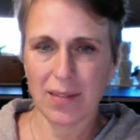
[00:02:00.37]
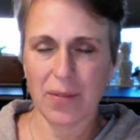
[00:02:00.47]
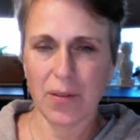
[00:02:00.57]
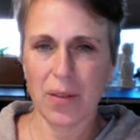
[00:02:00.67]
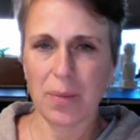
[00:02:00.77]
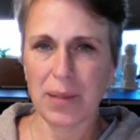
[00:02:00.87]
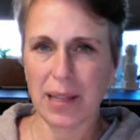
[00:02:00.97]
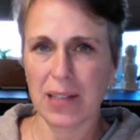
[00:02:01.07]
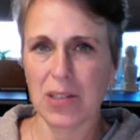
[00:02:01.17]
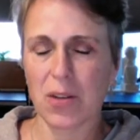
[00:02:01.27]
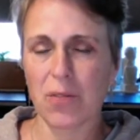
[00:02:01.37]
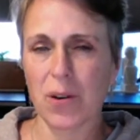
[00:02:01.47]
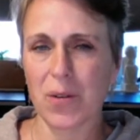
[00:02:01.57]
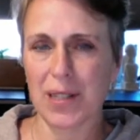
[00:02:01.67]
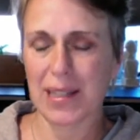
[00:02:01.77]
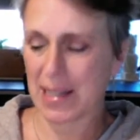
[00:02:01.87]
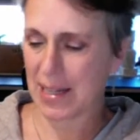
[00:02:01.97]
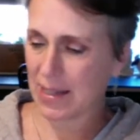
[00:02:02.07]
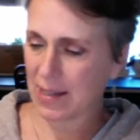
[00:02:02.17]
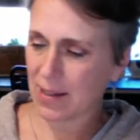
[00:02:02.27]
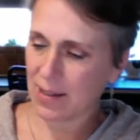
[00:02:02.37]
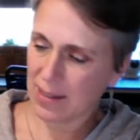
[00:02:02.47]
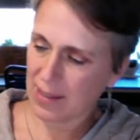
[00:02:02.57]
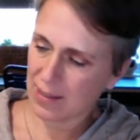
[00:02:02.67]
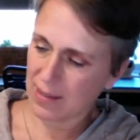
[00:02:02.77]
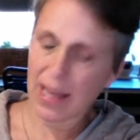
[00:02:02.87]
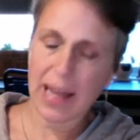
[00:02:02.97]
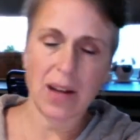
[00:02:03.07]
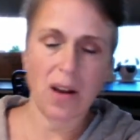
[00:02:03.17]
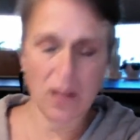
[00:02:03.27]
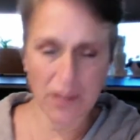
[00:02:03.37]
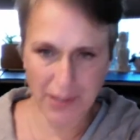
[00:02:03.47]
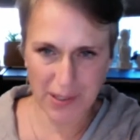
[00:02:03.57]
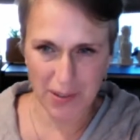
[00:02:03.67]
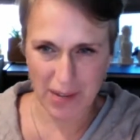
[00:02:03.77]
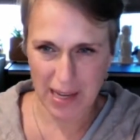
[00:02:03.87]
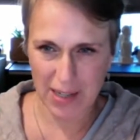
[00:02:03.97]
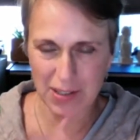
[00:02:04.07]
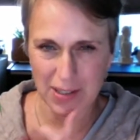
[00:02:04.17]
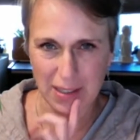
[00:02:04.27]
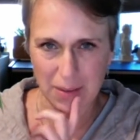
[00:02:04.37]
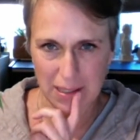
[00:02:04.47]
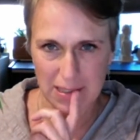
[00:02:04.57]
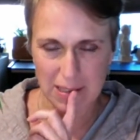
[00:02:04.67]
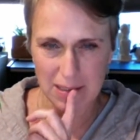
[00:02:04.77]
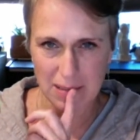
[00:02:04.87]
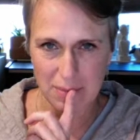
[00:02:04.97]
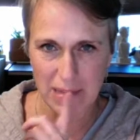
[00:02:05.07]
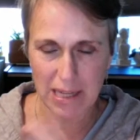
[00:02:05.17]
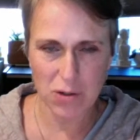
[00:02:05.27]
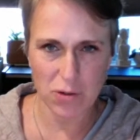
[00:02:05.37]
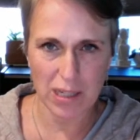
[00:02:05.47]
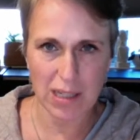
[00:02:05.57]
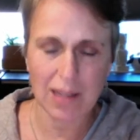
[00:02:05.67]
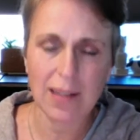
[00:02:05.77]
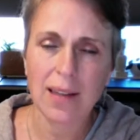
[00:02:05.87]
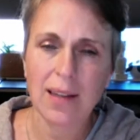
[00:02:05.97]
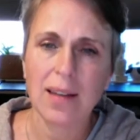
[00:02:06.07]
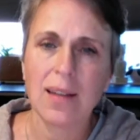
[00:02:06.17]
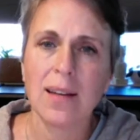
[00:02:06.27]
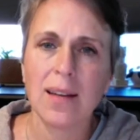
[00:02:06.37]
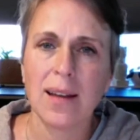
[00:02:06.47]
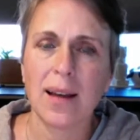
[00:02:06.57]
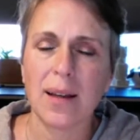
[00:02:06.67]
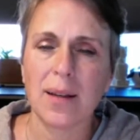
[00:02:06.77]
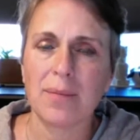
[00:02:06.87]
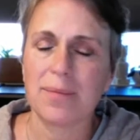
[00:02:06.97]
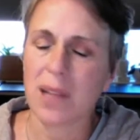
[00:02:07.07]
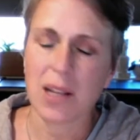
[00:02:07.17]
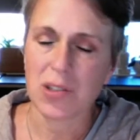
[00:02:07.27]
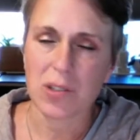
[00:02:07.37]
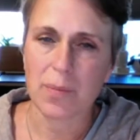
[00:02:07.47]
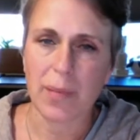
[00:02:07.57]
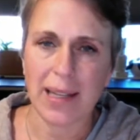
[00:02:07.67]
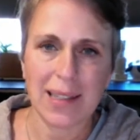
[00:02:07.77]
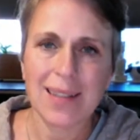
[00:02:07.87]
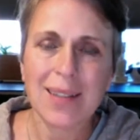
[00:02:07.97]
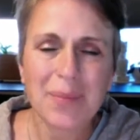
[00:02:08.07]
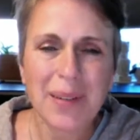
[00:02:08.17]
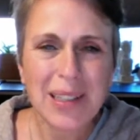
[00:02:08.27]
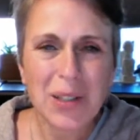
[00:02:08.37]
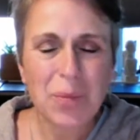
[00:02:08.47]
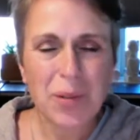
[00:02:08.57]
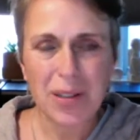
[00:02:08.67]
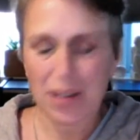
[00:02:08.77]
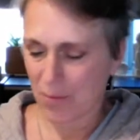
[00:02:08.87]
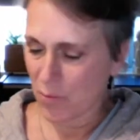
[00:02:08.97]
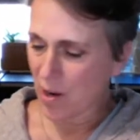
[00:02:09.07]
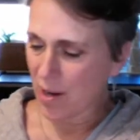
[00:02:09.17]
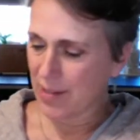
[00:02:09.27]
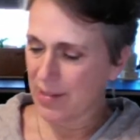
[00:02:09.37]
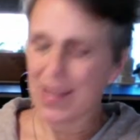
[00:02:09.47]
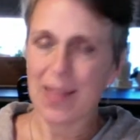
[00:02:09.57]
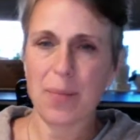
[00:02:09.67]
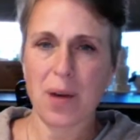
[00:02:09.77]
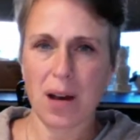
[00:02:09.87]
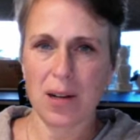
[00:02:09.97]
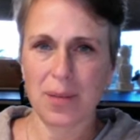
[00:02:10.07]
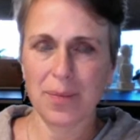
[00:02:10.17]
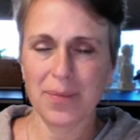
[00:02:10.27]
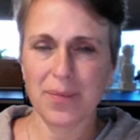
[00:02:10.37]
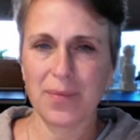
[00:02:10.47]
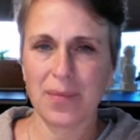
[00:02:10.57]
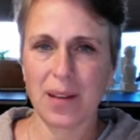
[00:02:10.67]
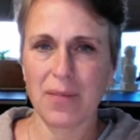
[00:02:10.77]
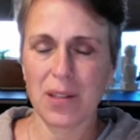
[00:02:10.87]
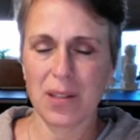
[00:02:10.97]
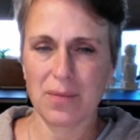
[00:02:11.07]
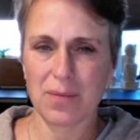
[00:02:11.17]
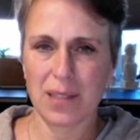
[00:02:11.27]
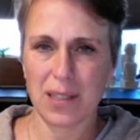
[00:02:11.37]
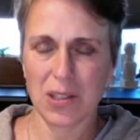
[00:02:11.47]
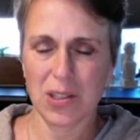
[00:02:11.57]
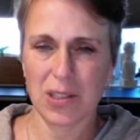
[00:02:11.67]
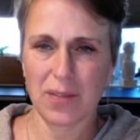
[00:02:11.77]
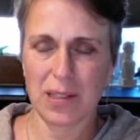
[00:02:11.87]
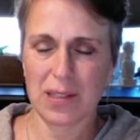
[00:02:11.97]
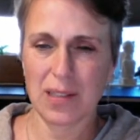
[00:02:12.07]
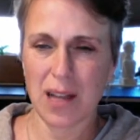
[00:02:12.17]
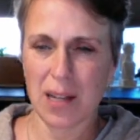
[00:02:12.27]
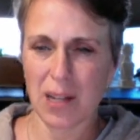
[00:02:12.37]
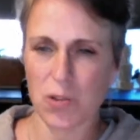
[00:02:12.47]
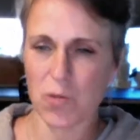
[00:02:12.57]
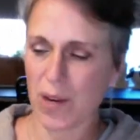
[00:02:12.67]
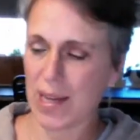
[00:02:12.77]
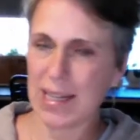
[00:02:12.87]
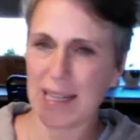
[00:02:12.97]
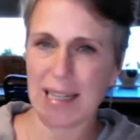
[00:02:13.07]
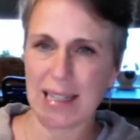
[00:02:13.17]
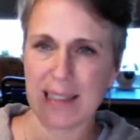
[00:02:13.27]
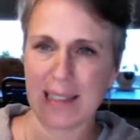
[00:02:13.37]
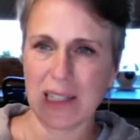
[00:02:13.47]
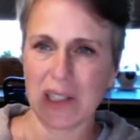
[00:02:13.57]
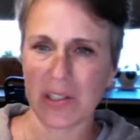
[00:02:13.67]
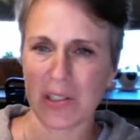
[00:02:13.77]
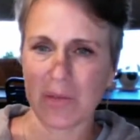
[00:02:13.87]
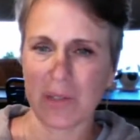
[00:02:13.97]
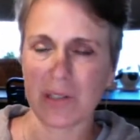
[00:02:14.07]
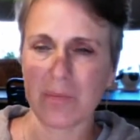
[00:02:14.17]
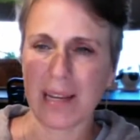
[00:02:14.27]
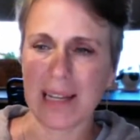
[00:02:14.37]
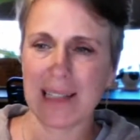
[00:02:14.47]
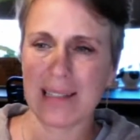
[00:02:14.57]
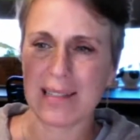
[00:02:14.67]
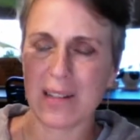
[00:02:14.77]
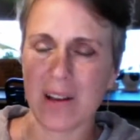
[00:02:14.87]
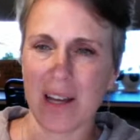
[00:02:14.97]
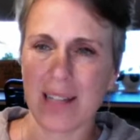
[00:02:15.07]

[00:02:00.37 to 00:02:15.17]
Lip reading: for the plant to grow in. And also, actually, this is my trick, not just mine, but you put rocks in the bottom of the dish if it's not a draining dish, which mine is not.